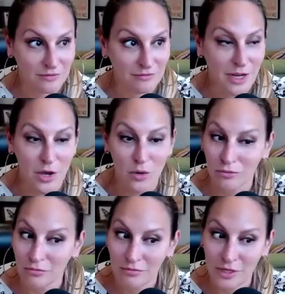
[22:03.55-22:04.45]
No,
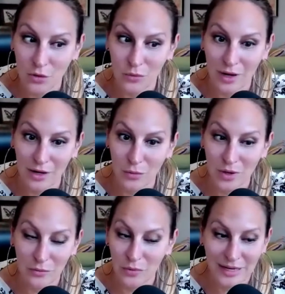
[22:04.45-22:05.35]
I don't
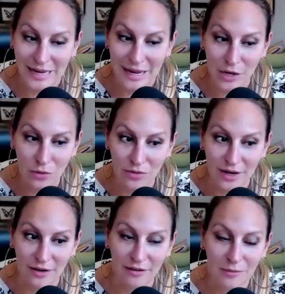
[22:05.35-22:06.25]
want, we can't go
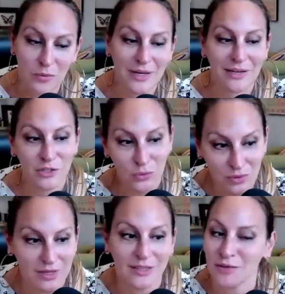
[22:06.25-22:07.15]
there. We can do
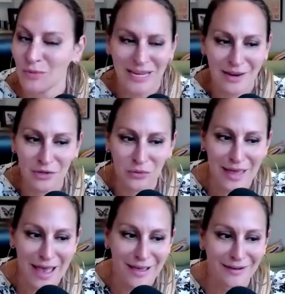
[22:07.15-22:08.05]
this. We can't do
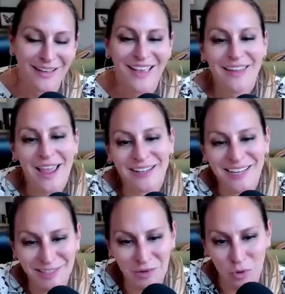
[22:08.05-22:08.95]
that. Yeah, it
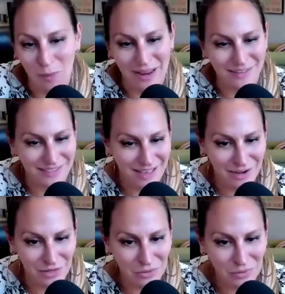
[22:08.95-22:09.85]
takes the romance out
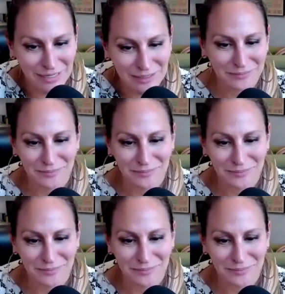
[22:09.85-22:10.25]
of it, right?